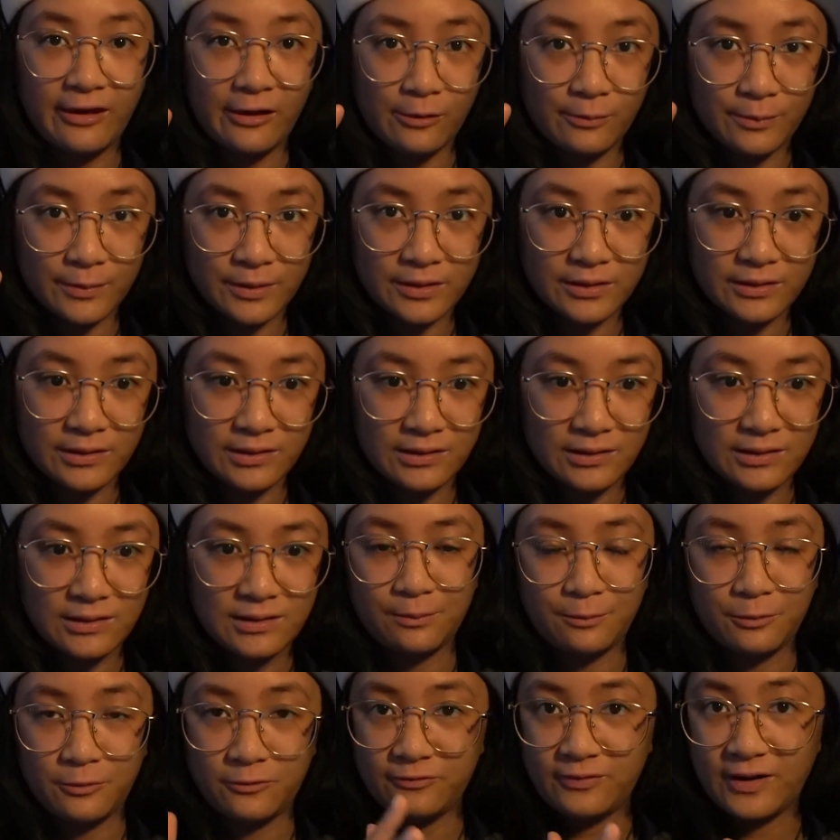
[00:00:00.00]
Thelma,
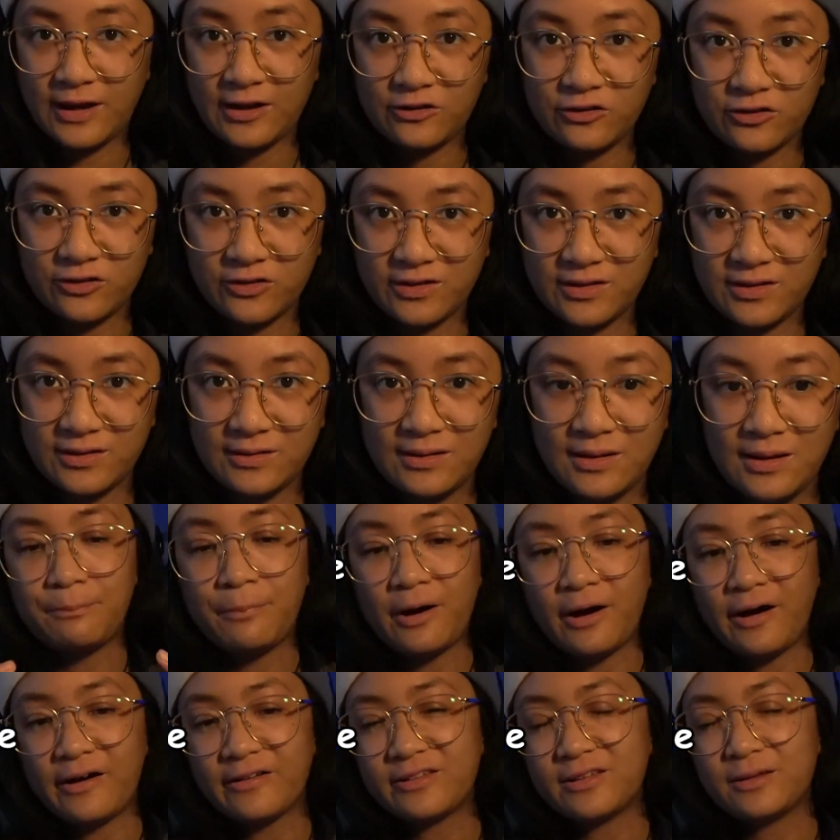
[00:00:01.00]
The Perfection,
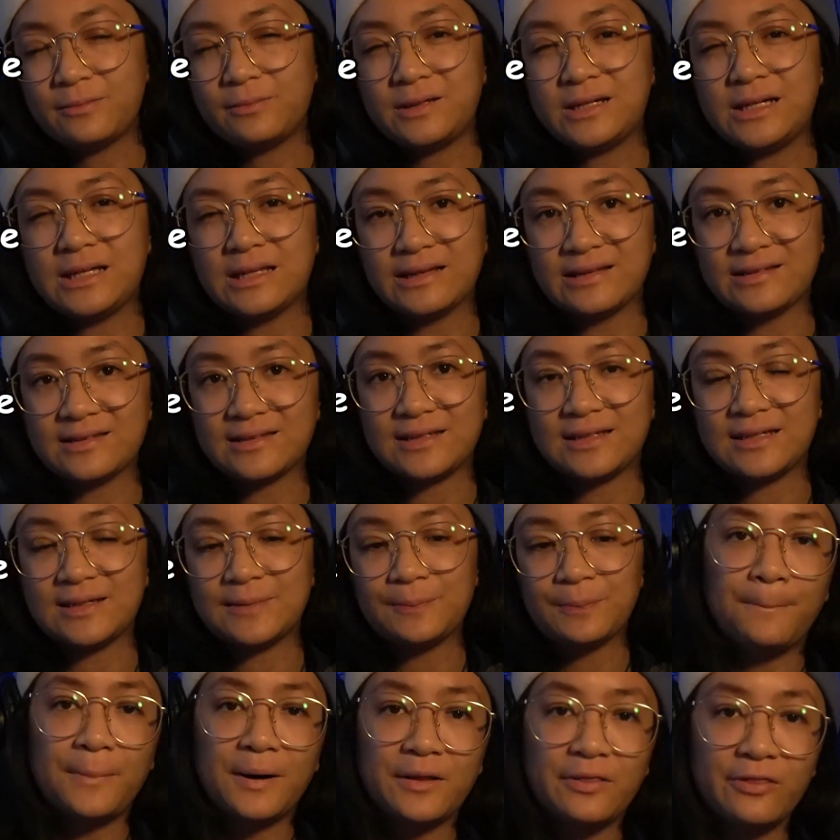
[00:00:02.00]
possibly Lizzie.
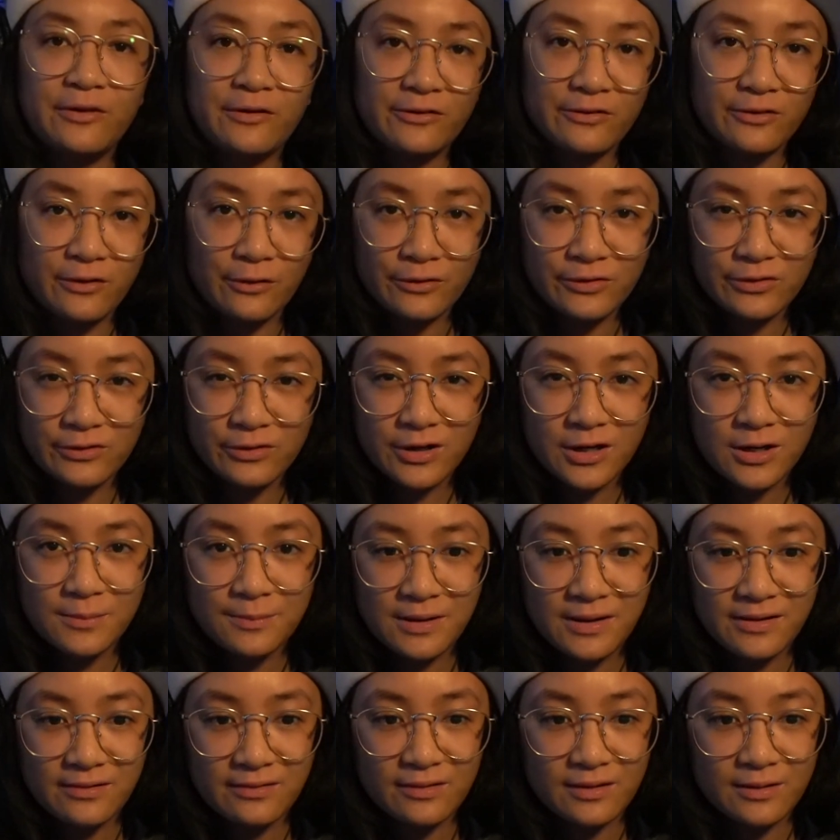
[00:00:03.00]
But there's also going to
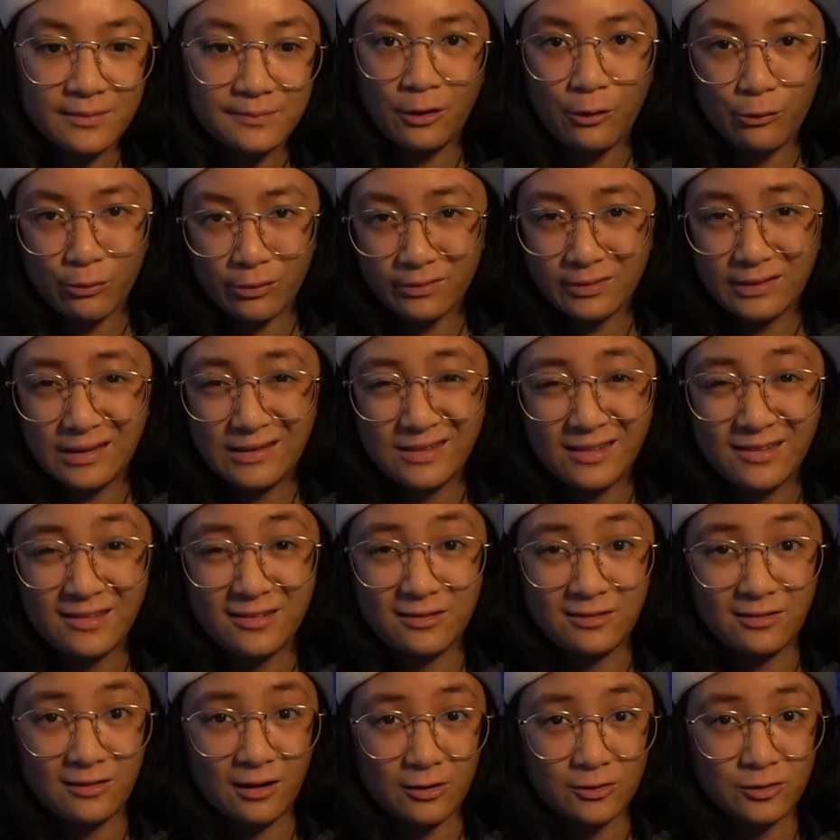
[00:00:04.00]
be some new releases
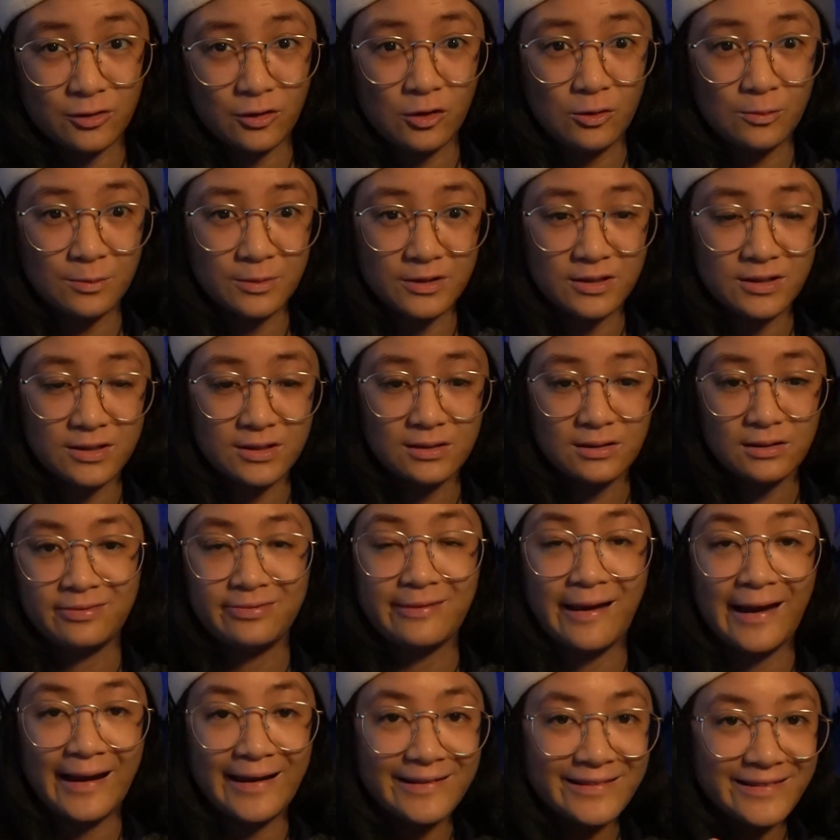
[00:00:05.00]
in October.
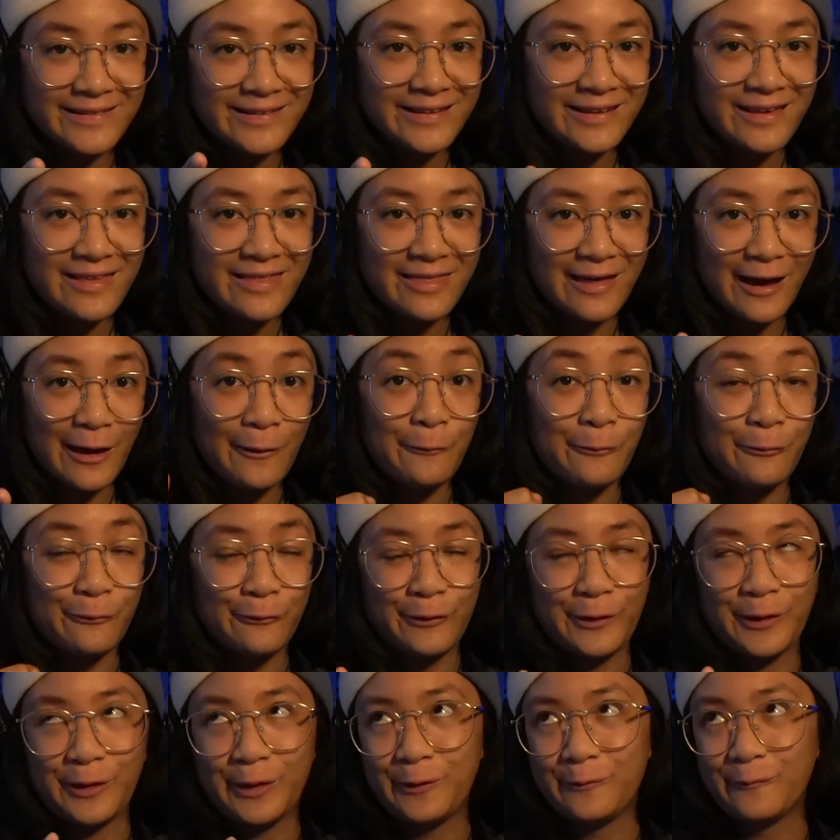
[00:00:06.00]
Night Teeth, I
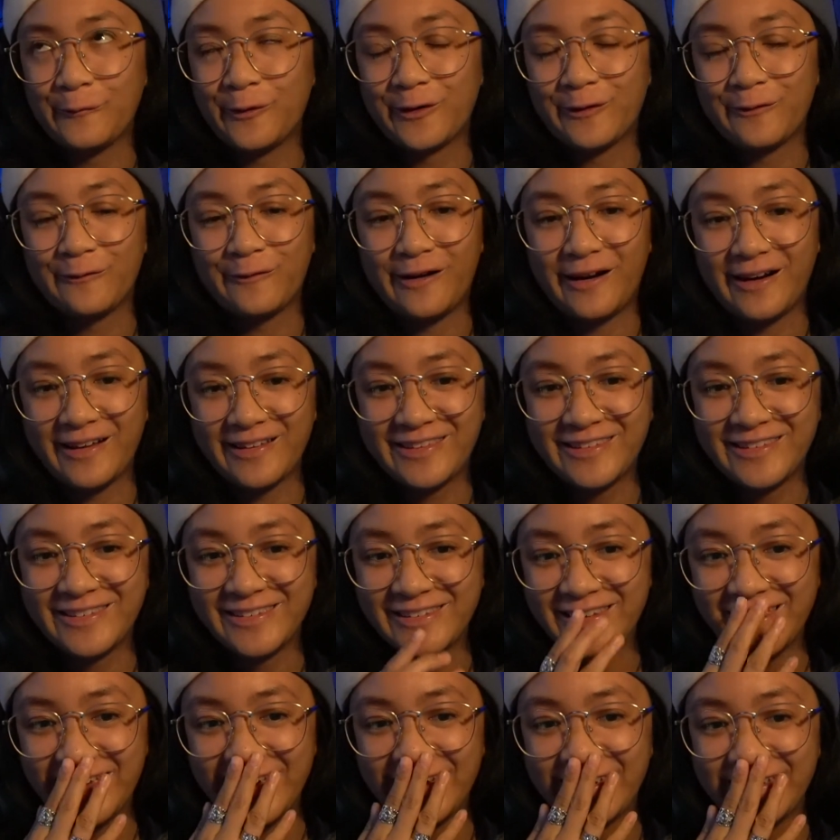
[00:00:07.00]
really want to watch
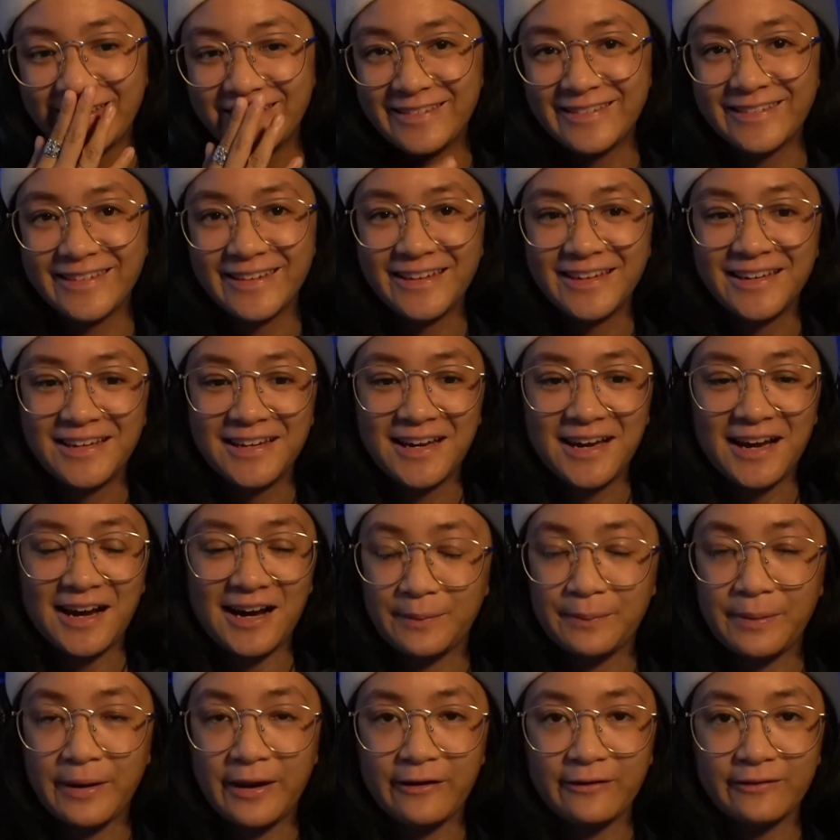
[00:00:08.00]
because
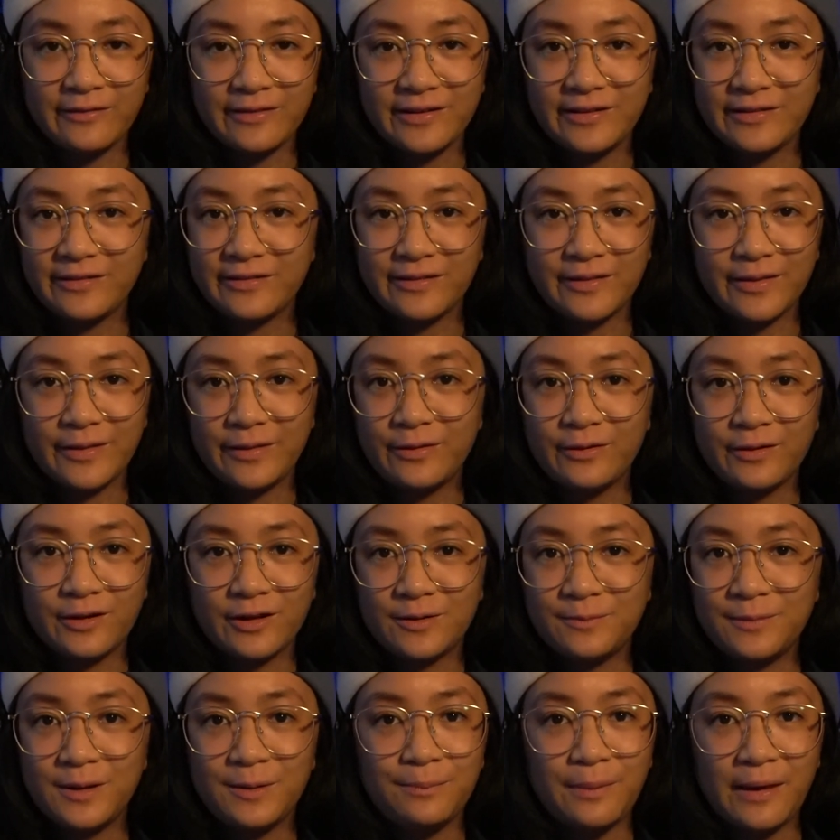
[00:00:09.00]
apparently it's
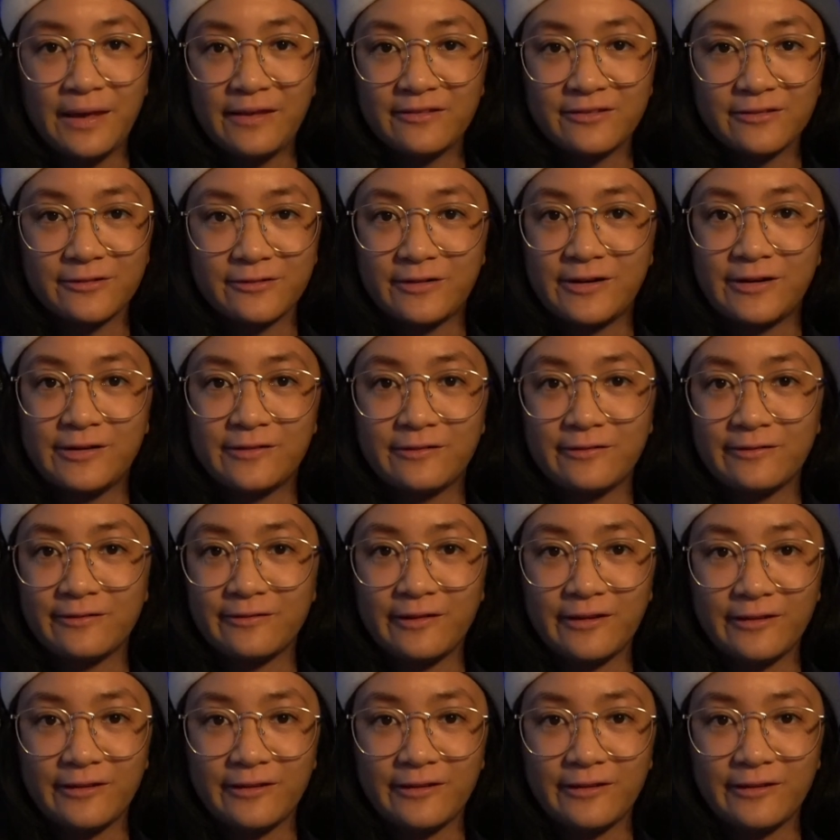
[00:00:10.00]
going to be based around